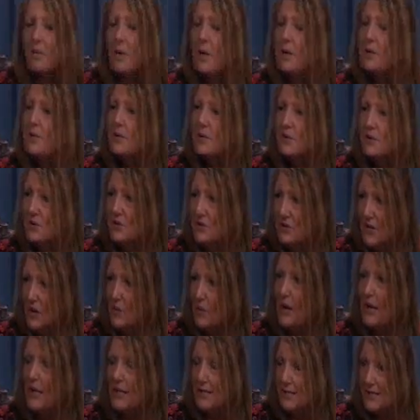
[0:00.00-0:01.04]
worked with
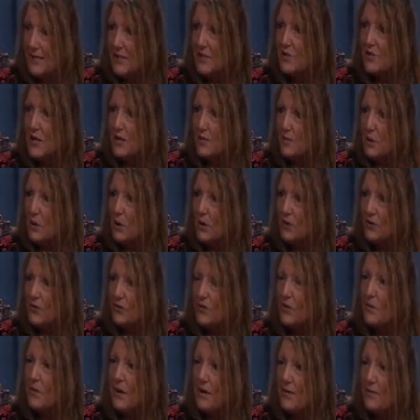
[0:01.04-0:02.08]
koalas at Dreamworld
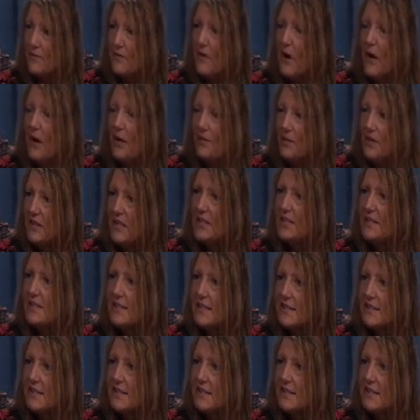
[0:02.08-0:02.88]
for about 5 years.